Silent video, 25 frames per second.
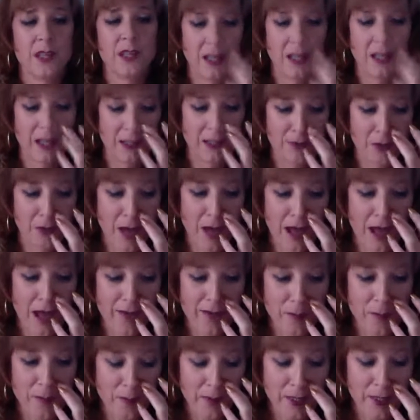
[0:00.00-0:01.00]
If you
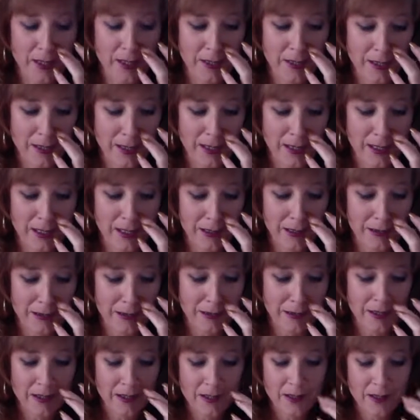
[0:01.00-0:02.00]
haven't been
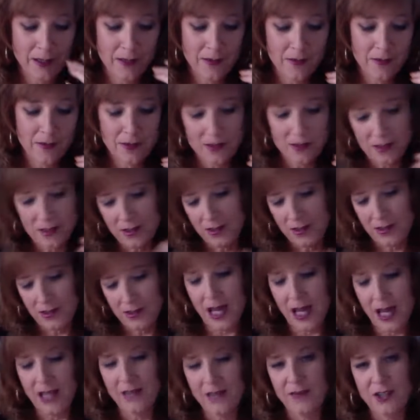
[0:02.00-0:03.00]
in
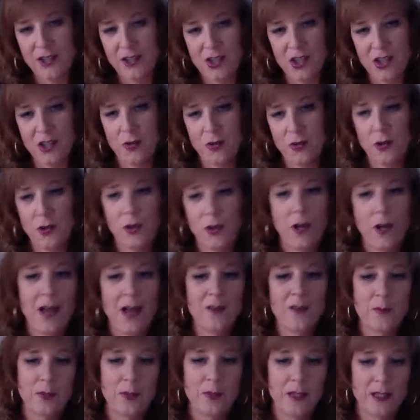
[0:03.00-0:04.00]
television or you
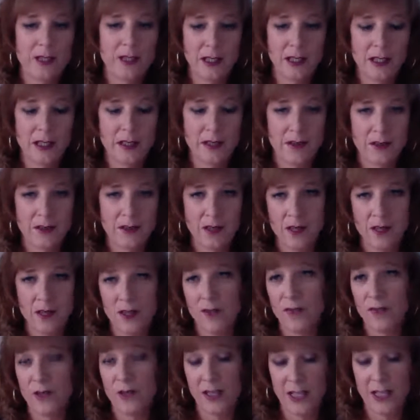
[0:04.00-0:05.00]
haven't been in
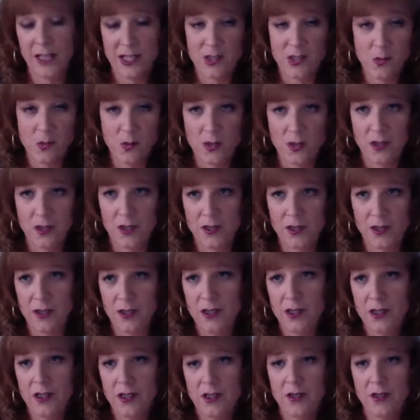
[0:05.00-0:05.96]
the freelance world,